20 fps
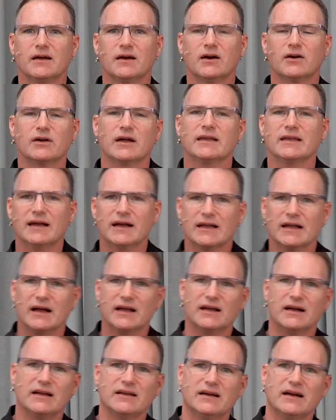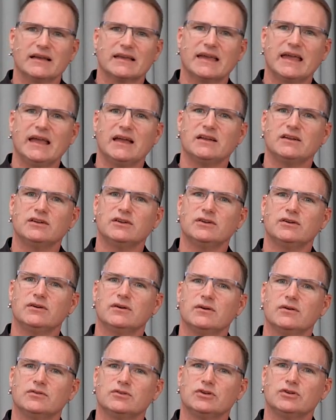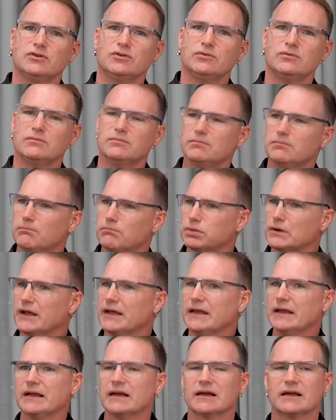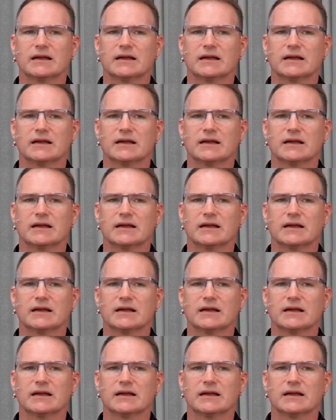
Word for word: All right, yeah, I, I, I can't do, do blank.